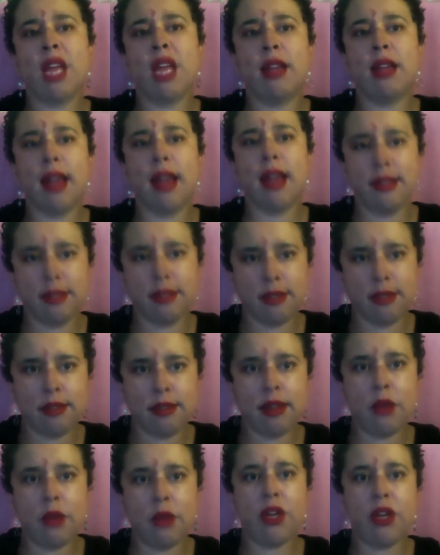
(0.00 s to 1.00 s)

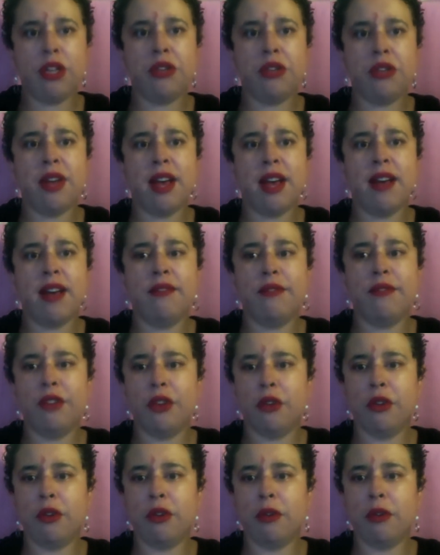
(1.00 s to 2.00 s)
guests. I want to have
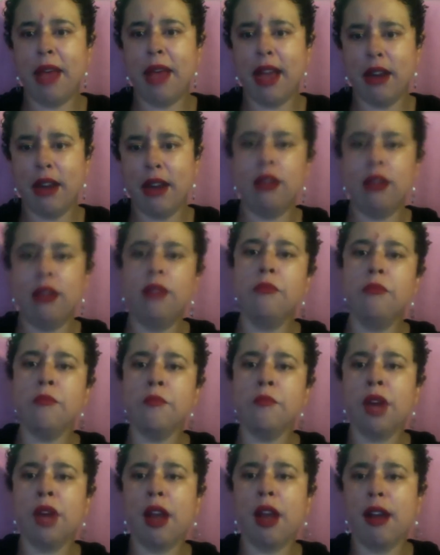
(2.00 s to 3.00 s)
a panel.
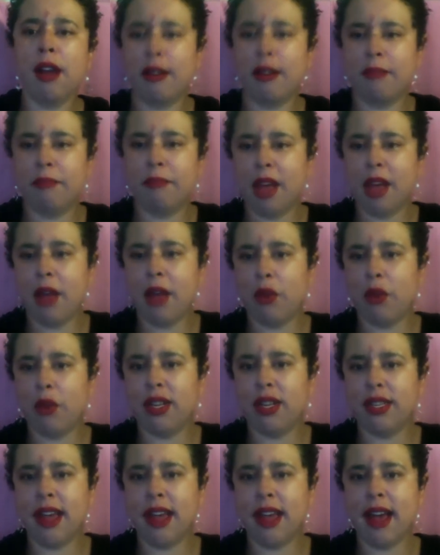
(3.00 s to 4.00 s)
I
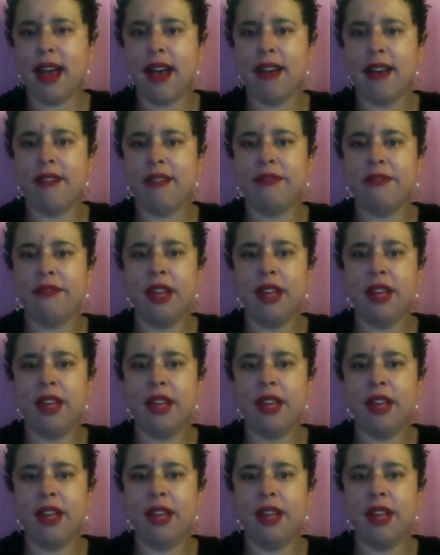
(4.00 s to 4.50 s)
want to have